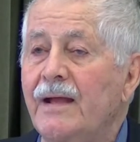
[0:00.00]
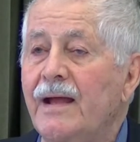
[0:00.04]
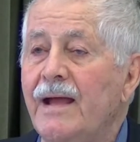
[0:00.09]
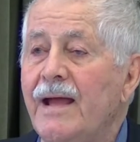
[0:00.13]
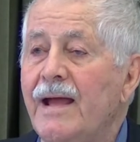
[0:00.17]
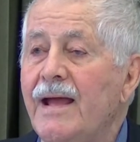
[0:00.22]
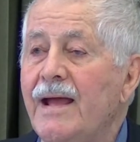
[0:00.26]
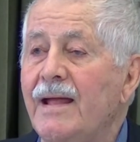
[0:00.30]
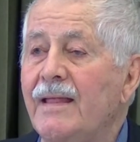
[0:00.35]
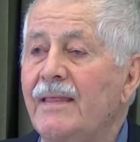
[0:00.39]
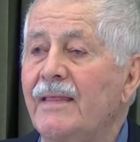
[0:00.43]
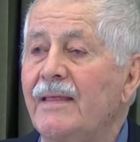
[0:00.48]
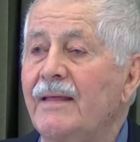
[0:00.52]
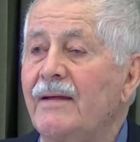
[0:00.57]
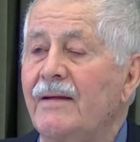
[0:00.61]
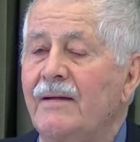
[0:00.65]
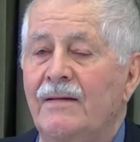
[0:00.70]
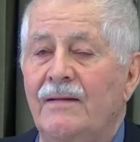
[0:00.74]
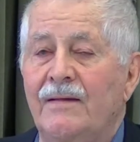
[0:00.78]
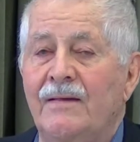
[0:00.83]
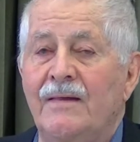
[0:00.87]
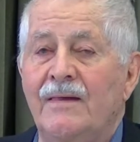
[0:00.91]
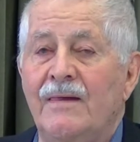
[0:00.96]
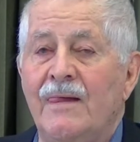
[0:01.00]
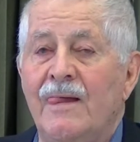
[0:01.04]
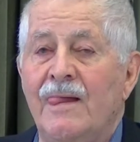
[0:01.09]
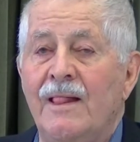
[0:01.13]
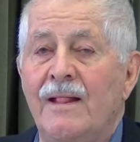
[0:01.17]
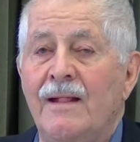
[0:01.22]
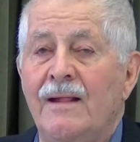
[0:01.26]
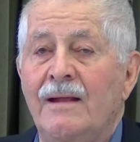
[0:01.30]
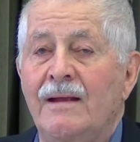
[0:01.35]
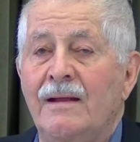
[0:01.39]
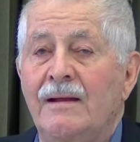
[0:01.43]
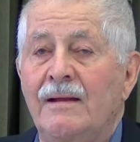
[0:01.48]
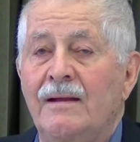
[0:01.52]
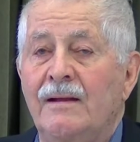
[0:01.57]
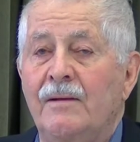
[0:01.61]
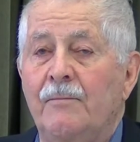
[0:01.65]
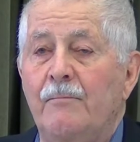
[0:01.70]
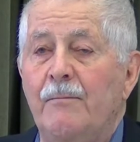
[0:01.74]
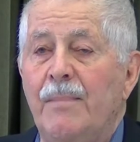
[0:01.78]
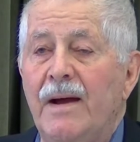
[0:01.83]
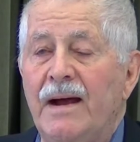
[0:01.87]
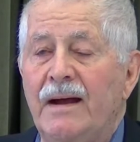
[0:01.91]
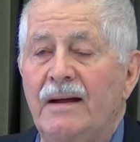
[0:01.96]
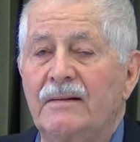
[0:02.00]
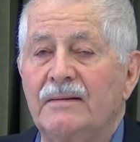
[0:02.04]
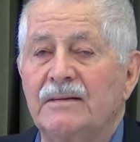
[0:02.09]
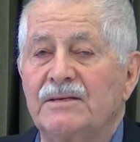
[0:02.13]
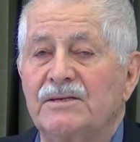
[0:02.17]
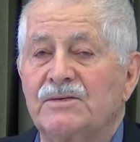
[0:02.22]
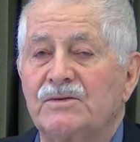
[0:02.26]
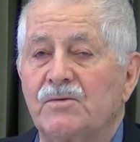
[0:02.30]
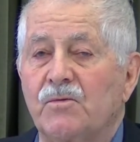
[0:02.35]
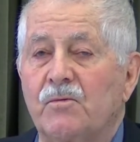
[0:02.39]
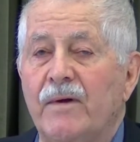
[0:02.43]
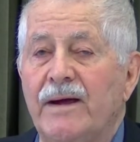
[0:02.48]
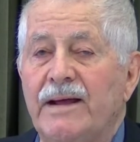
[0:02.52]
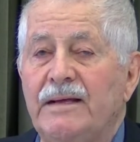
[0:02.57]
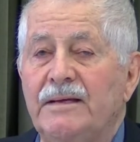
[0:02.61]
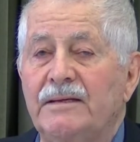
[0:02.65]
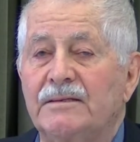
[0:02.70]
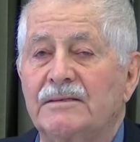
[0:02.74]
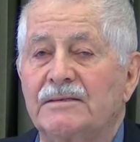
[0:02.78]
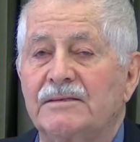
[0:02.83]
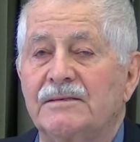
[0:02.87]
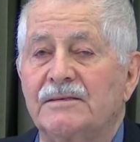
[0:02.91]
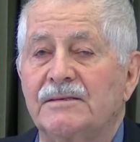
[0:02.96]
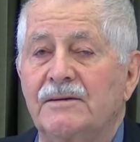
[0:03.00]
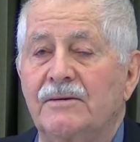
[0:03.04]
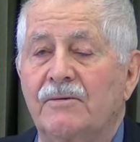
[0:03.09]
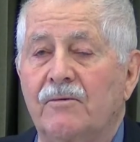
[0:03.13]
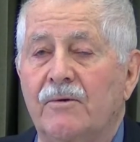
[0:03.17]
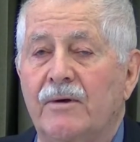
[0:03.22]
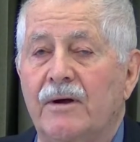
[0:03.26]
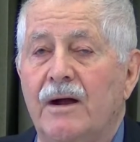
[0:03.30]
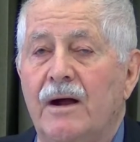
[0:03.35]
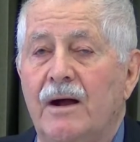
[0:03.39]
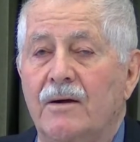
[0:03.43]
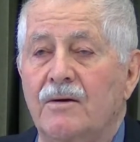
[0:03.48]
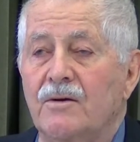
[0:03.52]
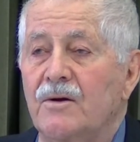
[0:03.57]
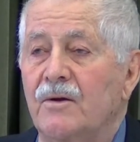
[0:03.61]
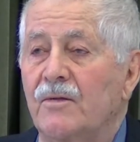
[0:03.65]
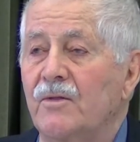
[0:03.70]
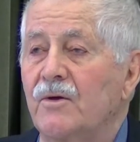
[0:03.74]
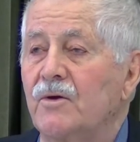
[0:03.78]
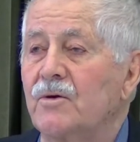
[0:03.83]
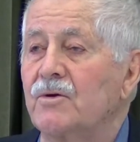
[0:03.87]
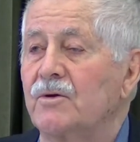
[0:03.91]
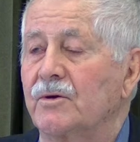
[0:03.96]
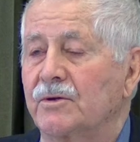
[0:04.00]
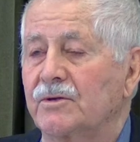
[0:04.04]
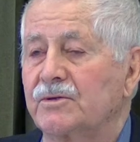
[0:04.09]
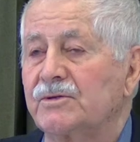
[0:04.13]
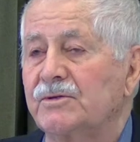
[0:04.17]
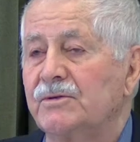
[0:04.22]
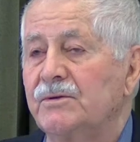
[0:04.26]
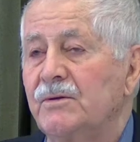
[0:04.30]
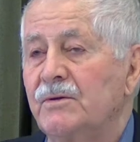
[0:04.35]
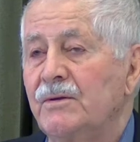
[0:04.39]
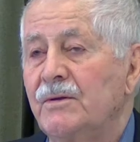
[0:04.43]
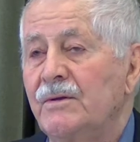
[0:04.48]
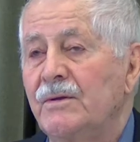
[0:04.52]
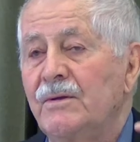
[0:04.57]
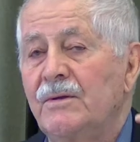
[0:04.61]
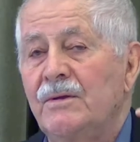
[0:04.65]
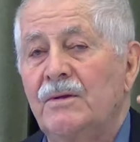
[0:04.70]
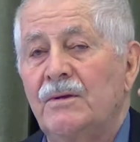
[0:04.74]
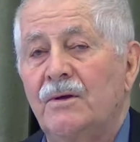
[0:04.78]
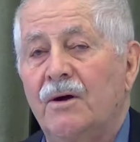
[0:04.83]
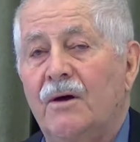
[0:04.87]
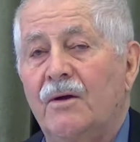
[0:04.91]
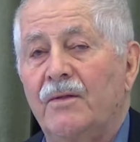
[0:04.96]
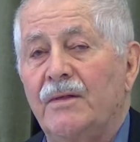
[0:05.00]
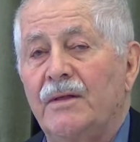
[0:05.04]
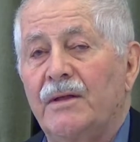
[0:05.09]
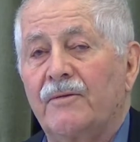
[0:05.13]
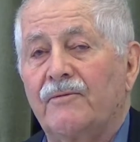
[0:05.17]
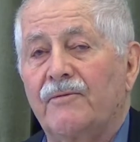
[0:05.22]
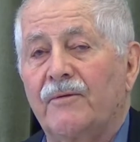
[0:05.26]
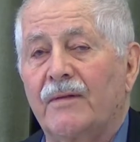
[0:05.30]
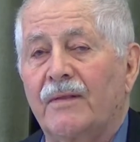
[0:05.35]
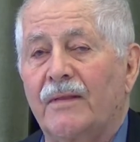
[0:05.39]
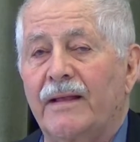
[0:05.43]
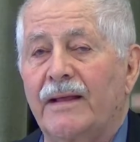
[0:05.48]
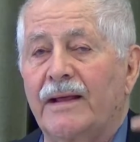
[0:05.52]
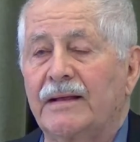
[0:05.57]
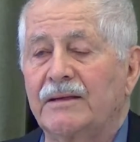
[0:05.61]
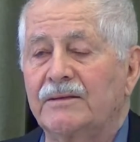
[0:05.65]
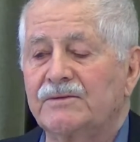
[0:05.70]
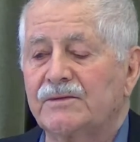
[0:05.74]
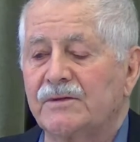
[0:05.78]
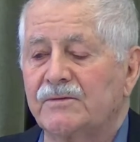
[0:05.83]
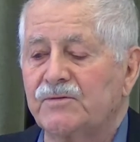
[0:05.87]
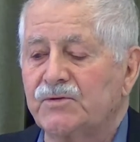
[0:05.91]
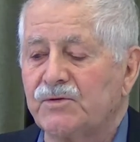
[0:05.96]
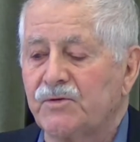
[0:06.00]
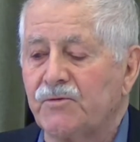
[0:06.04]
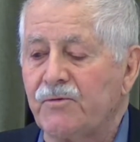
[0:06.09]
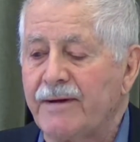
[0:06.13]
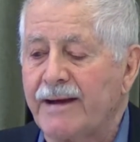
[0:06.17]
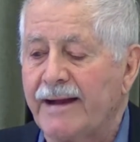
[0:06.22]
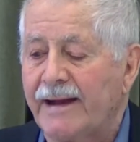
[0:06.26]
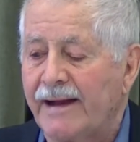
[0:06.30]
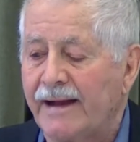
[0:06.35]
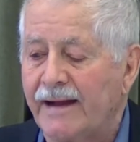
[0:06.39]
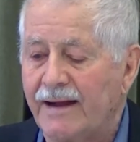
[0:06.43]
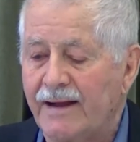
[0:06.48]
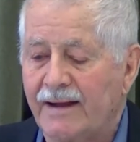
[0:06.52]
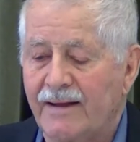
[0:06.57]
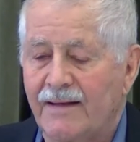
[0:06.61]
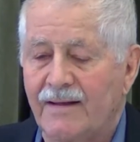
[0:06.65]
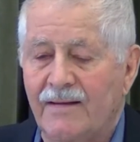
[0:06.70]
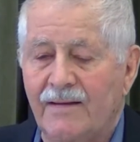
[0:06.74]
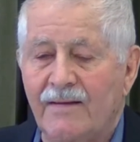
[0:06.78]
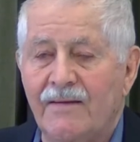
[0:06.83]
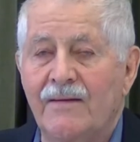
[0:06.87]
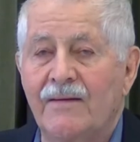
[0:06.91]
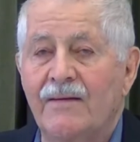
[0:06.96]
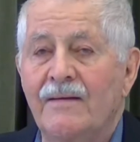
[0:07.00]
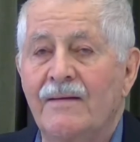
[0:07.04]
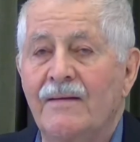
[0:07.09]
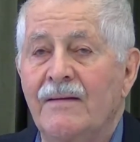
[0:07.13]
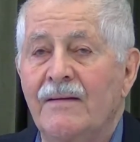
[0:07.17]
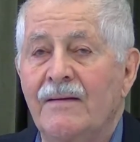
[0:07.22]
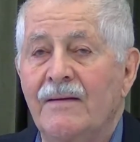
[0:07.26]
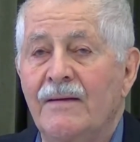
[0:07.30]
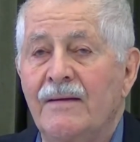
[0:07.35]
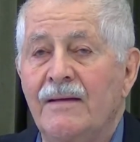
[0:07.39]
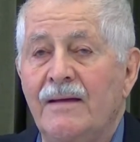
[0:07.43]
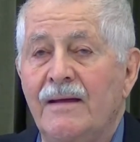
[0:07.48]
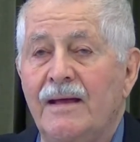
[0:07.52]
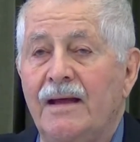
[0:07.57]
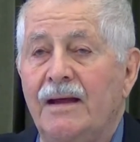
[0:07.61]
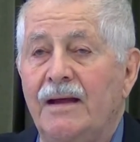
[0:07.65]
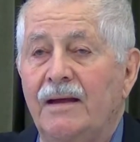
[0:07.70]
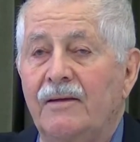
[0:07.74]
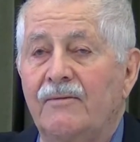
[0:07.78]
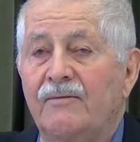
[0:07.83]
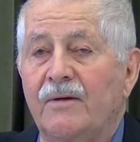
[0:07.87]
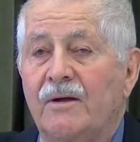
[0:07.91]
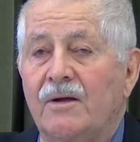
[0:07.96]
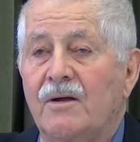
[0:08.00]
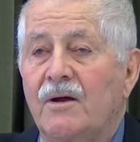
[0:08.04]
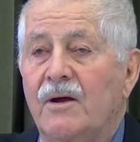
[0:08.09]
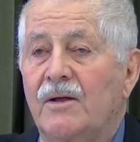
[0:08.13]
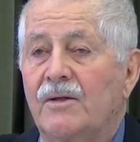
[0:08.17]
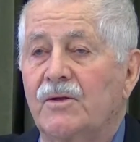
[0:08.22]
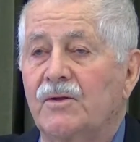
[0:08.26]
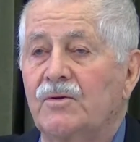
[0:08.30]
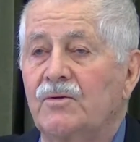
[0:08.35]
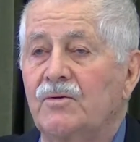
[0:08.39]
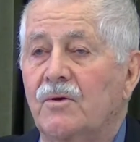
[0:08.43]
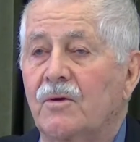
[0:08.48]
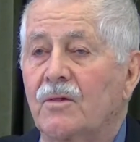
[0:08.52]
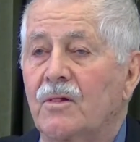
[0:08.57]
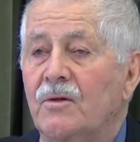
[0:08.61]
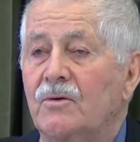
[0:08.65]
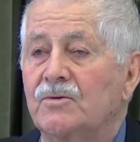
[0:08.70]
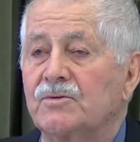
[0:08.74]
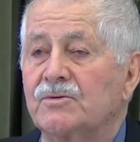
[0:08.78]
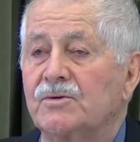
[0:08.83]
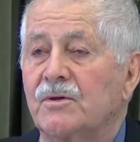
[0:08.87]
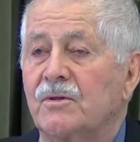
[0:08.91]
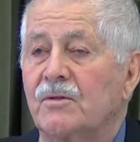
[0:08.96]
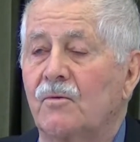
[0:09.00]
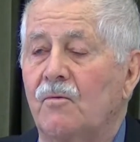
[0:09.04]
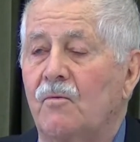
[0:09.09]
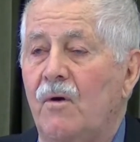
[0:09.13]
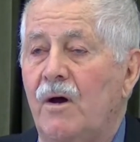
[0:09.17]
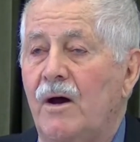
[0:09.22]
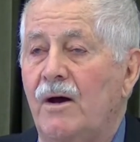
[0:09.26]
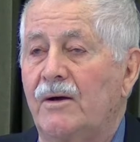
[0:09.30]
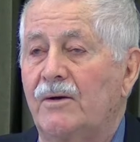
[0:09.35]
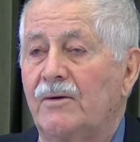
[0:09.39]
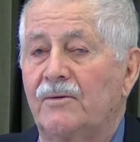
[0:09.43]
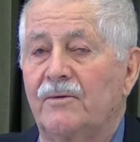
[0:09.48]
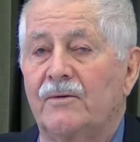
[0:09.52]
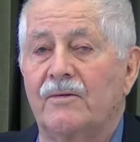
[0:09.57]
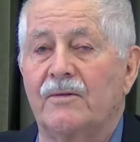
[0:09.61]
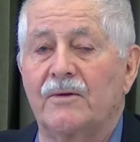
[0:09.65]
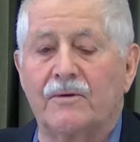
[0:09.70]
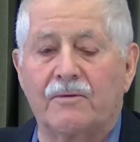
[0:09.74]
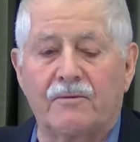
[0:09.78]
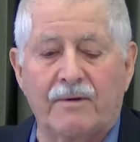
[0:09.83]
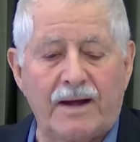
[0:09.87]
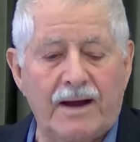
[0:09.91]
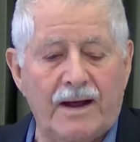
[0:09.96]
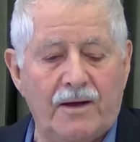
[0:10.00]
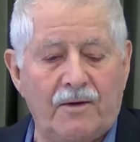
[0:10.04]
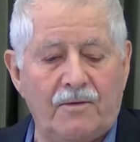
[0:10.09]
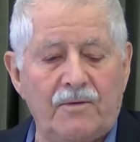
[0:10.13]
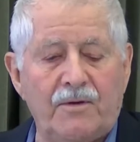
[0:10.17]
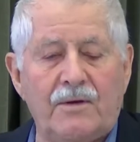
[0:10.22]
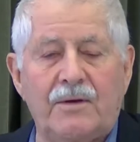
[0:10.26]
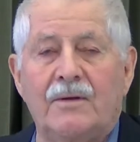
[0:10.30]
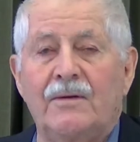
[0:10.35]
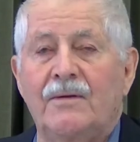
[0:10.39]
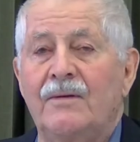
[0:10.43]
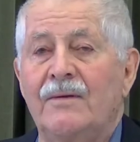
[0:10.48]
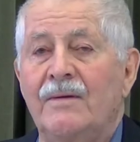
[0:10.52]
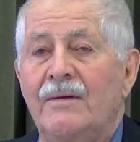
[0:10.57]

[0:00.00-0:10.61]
and ballast weights were hung on the hooks on different lengths of string. And if it got too close to the water or the ground,